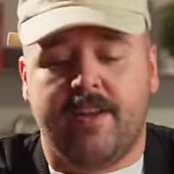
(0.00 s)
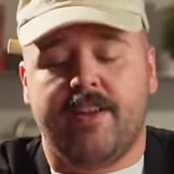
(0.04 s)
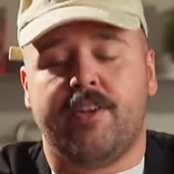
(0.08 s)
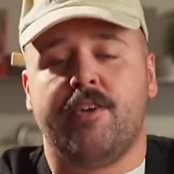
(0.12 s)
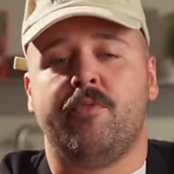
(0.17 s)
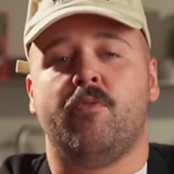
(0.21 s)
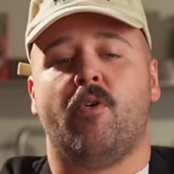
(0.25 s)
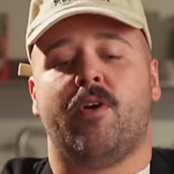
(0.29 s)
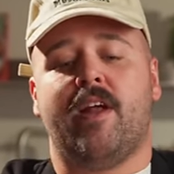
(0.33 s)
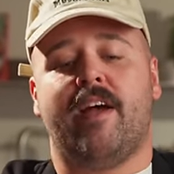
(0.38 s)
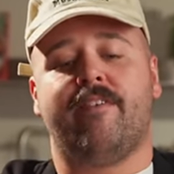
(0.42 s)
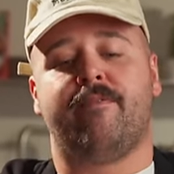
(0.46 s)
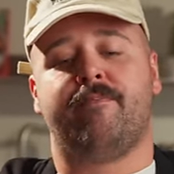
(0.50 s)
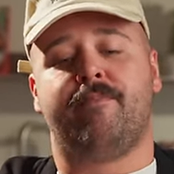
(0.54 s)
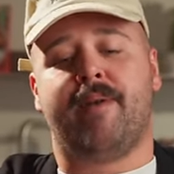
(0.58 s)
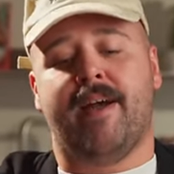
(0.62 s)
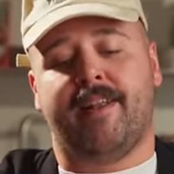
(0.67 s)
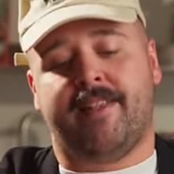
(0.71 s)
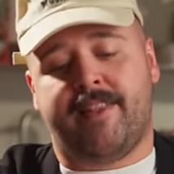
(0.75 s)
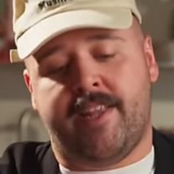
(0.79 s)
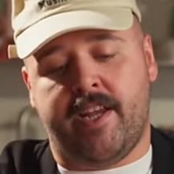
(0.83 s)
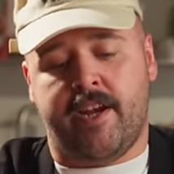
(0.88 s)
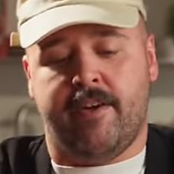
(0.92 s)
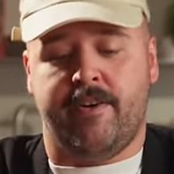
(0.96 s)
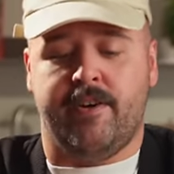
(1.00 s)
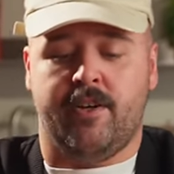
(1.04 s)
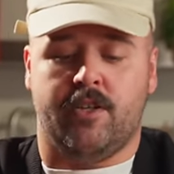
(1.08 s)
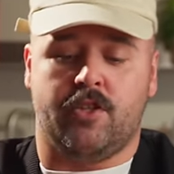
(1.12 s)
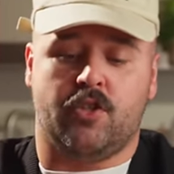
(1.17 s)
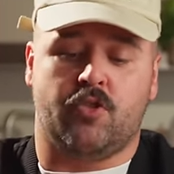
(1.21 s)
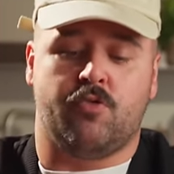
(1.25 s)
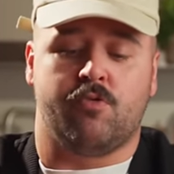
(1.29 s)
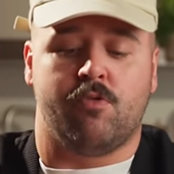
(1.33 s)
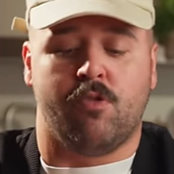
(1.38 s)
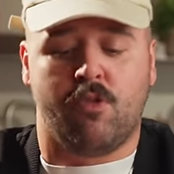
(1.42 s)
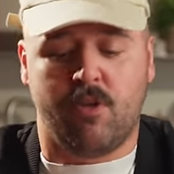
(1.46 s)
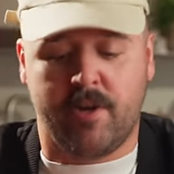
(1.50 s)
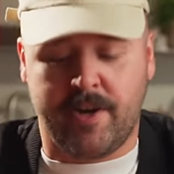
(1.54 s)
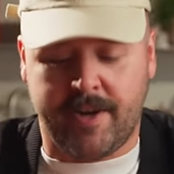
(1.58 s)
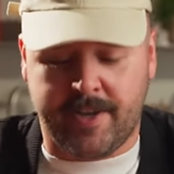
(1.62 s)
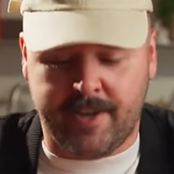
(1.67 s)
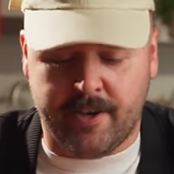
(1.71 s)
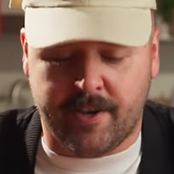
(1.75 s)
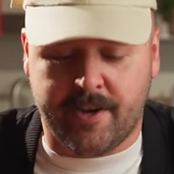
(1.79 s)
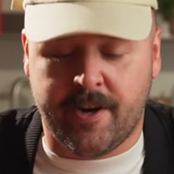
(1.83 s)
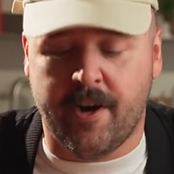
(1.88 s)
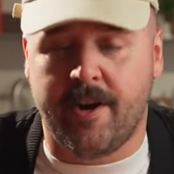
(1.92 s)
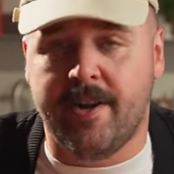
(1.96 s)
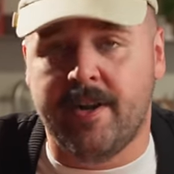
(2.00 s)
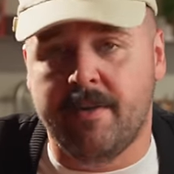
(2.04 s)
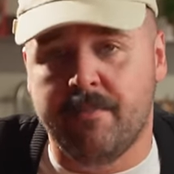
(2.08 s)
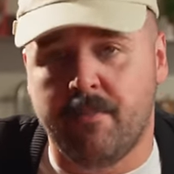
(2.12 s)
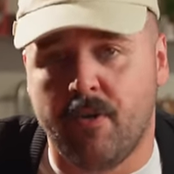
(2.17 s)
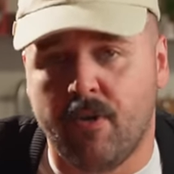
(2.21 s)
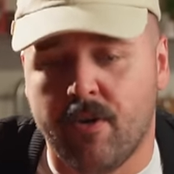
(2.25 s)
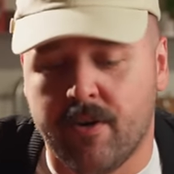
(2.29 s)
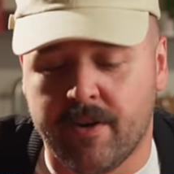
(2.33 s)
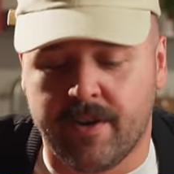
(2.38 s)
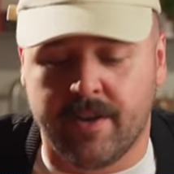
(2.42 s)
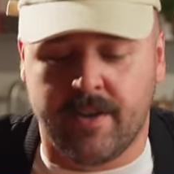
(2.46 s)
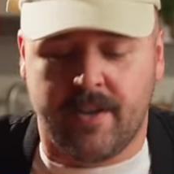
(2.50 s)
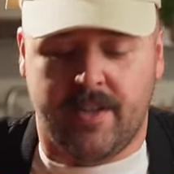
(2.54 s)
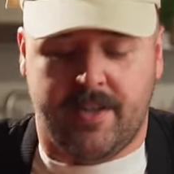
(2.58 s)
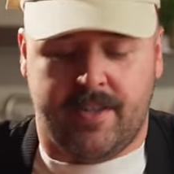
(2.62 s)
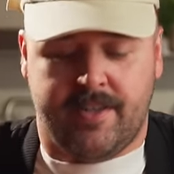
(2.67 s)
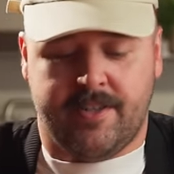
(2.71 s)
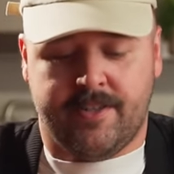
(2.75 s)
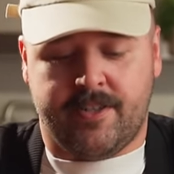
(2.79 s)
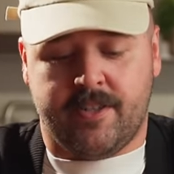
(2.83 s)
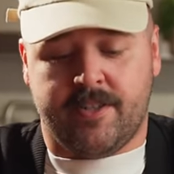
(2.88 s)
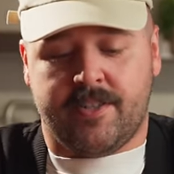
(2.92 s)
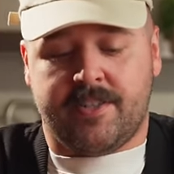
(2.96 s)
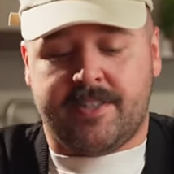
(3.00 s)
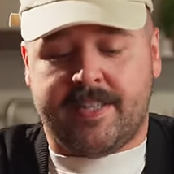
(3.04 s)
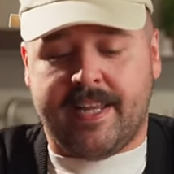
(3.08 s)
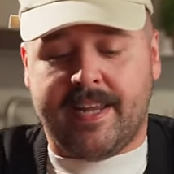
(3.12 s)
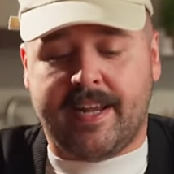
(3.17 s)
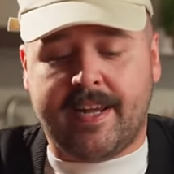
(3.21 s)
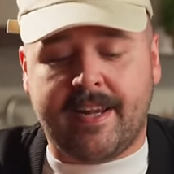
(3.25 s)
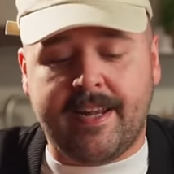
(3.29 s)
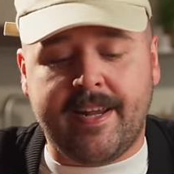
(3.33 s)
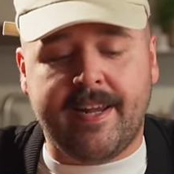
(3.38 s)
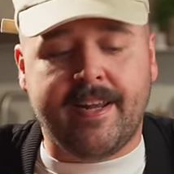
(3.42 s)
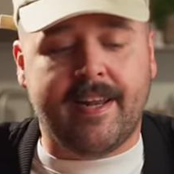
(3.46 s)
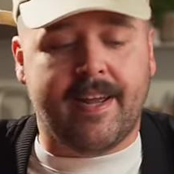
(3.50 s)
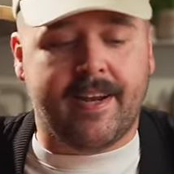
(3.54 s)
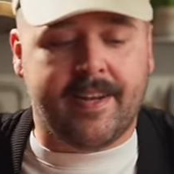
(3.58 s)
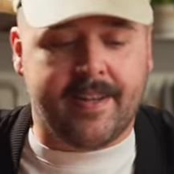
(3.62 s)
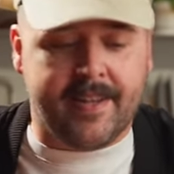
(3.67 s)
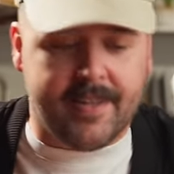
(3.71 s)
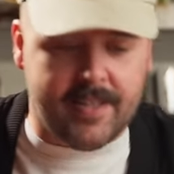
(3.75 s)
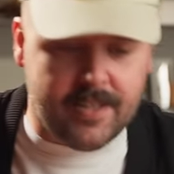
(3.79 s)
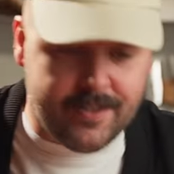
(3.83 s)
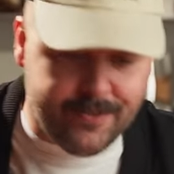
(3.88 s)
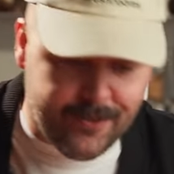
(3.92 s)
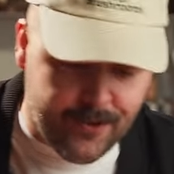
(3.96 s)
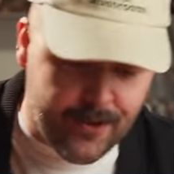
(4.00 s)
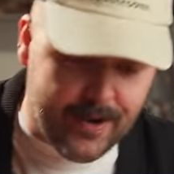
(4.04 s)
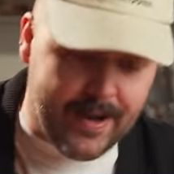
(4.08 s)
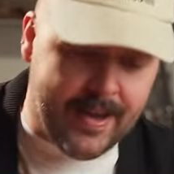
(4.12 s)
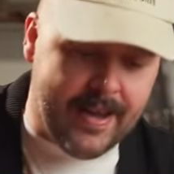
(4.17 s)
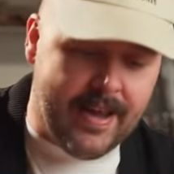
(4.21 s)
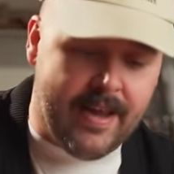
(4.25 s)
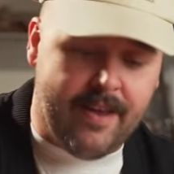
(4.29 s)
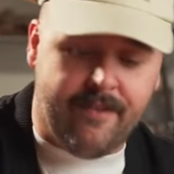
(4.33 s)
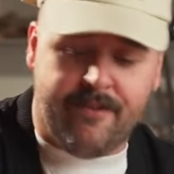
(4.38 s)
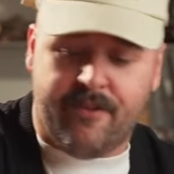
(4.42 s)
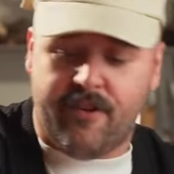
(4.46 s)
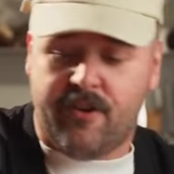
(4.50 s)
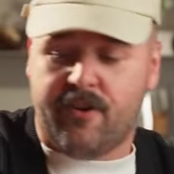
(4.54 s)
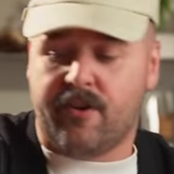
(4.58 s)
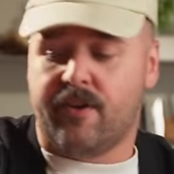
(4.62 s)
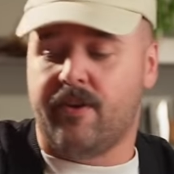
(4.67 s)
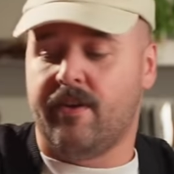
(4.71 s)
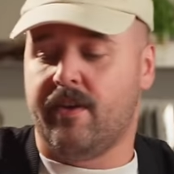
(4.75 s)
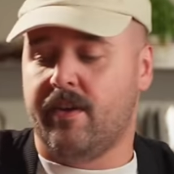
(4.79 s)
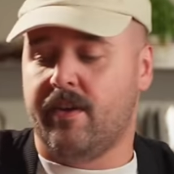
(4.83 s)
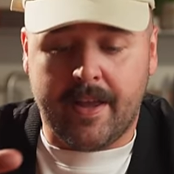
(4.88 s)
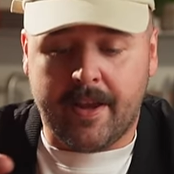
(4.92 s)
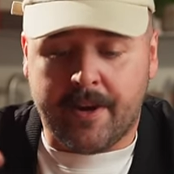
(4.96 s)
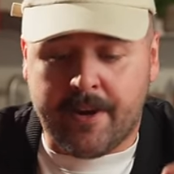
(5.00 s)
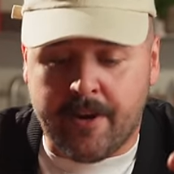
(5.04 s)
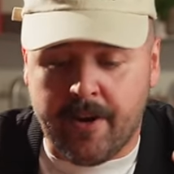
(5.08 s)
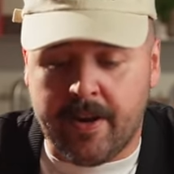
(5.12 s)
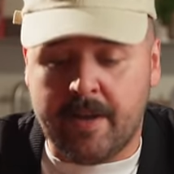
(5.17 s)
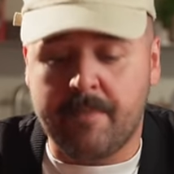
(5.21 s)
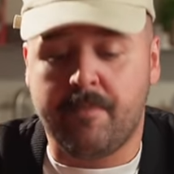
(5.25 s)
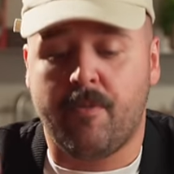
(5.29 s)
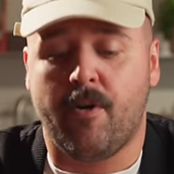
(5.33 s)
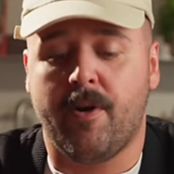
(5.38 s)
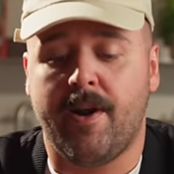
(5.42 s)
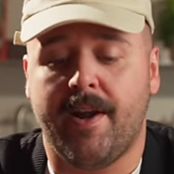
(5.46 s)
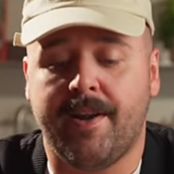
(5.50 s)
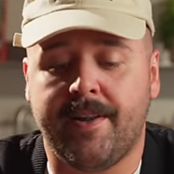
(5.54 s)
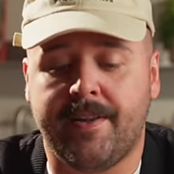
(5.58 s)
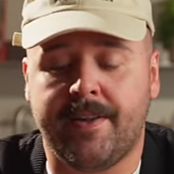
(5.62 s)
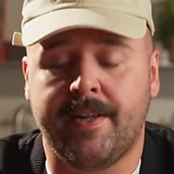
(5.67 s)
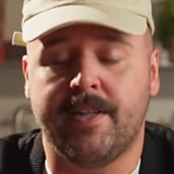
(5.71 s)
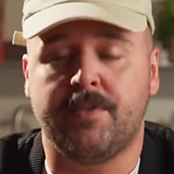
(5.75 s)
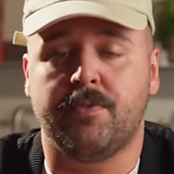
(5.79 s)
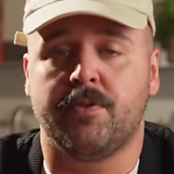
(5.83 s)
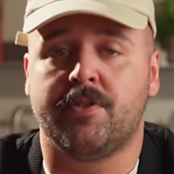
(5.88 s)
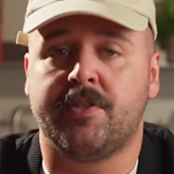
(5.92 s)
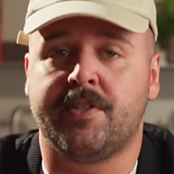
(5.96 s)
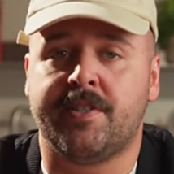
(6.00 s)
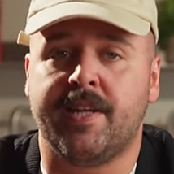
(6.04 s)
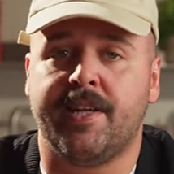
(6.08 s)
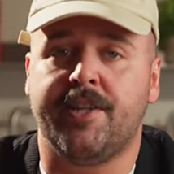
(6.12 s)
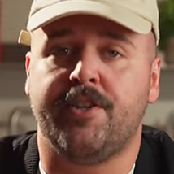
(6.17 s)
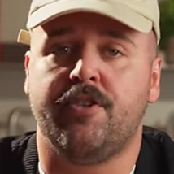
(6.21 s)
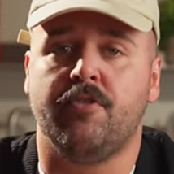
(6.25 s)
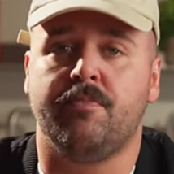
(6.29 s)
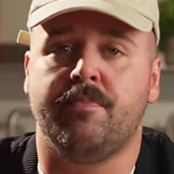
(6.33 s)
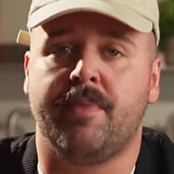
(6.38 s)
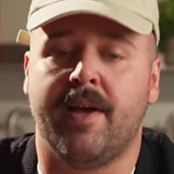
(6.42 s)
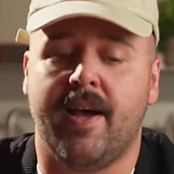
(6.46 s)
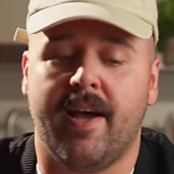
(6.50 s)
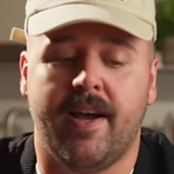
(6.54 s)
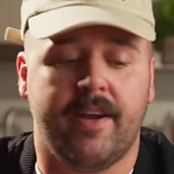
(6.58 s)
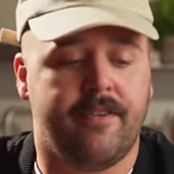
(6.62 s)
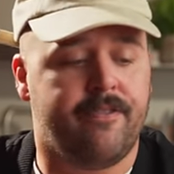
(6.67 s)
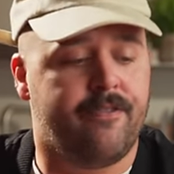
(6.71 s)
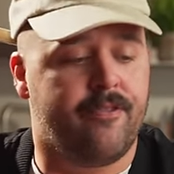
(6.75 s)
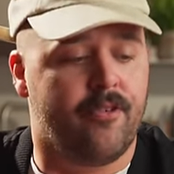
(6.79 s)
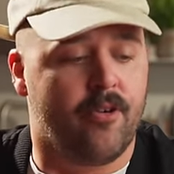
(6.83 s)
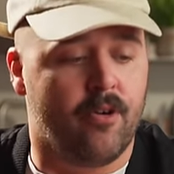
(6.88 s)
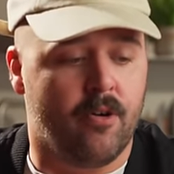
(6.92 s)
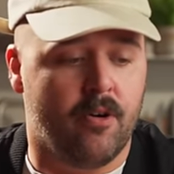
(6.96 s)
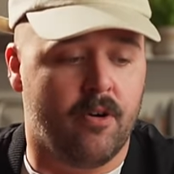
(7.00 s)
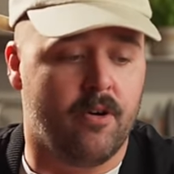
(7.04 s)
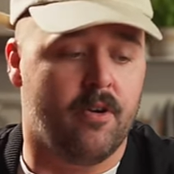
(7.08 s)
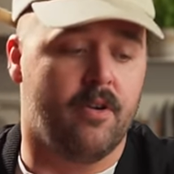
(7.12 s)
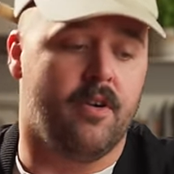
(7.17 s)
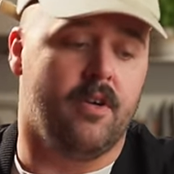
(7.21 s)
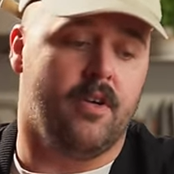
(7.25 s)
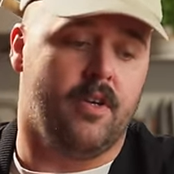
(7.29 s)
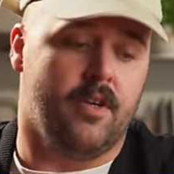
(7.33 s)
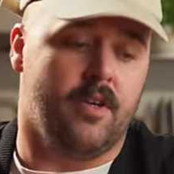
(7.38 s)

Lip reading: You won't have bacteria growing in your cutting board. It's gonna stay clean like this forever. A cutting board like this would set you back for